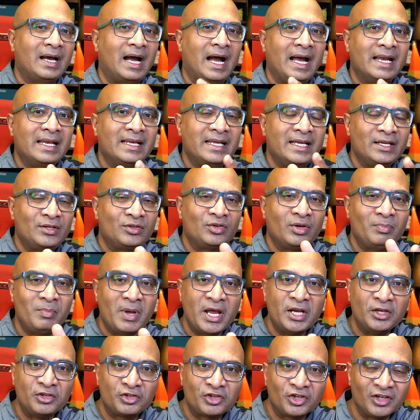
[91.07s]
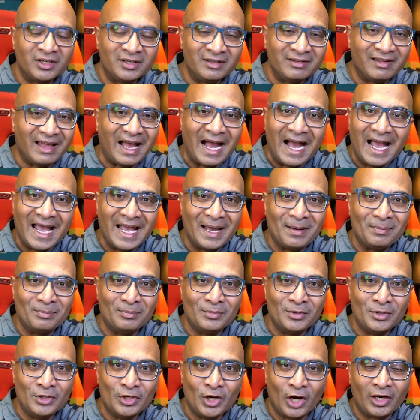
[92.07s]
I need to mention that I
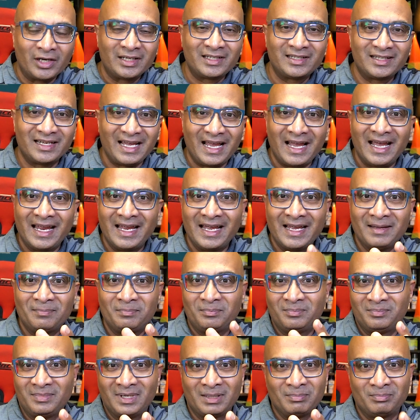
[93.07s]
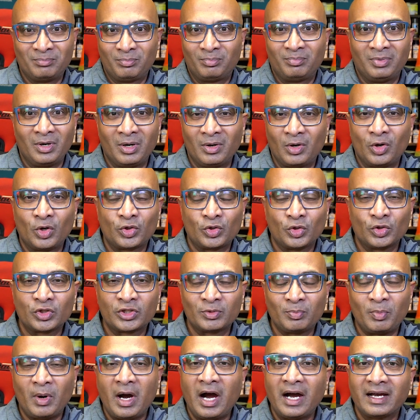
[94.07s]
am not a auto
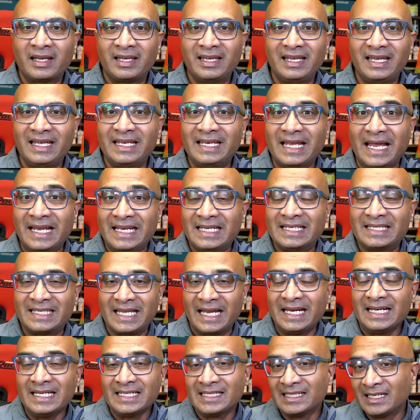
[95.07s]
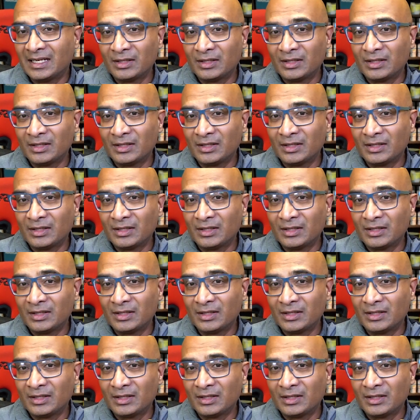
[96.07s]
sparky in any sense.